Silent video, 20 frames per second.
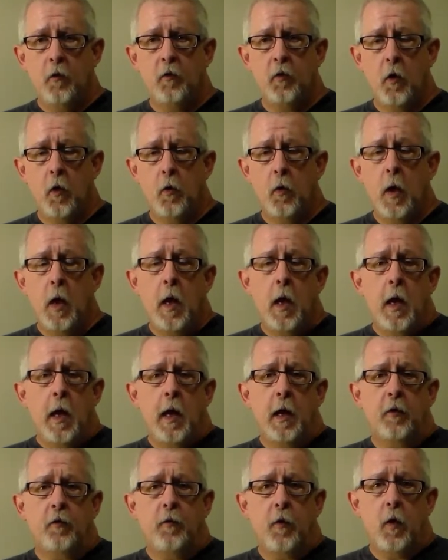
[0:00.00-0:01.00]
So
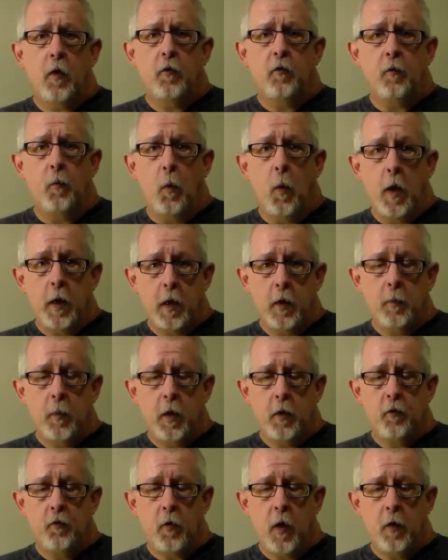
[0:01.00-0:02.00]
as far as what can
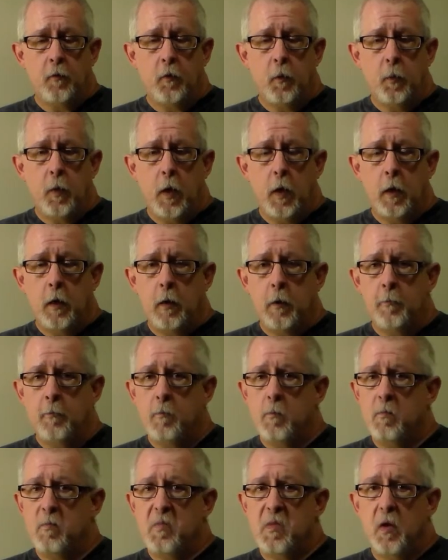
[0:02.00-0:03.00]
be a travel bug,
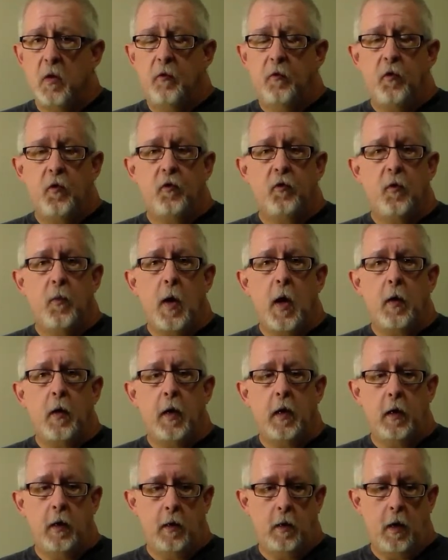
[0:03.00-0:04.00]
just
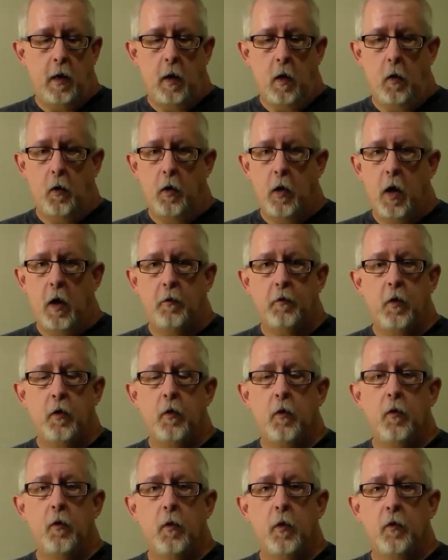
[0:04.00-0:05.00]
about anything. All you have
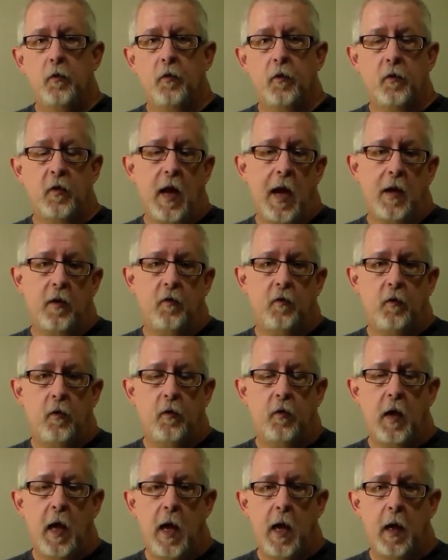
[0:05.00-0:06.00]
to do is attach
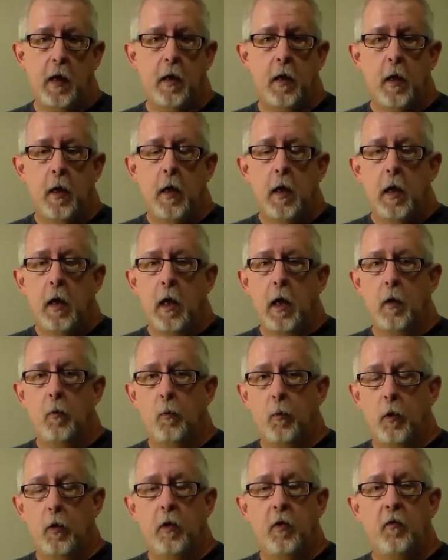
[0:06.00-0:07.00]
the tag
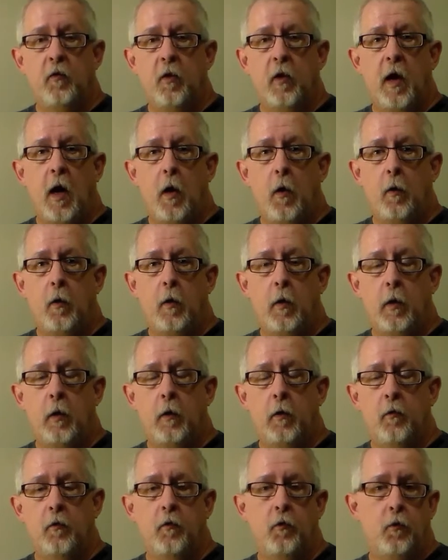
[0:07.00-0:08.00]
and release it out
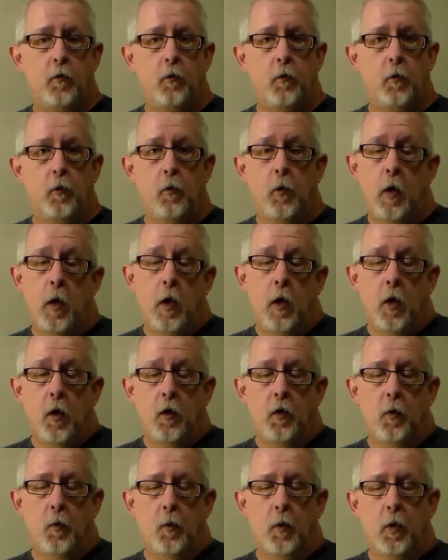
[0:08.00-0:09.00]
into
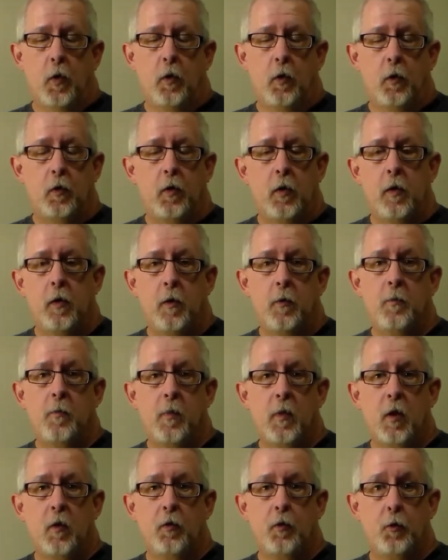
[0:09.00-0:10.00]
the world
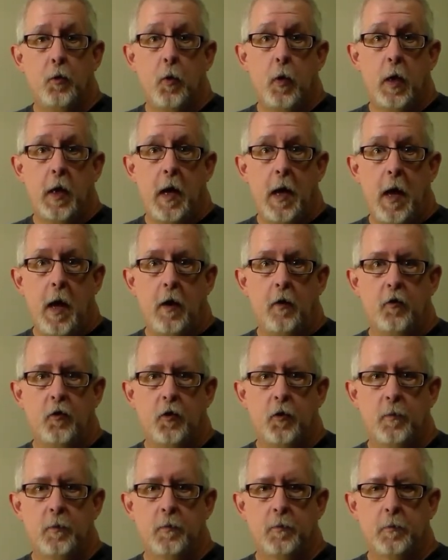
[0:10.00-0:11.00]
through a
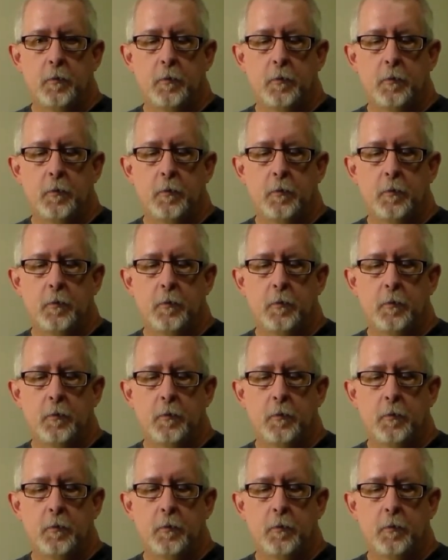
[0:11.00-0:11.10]
cache.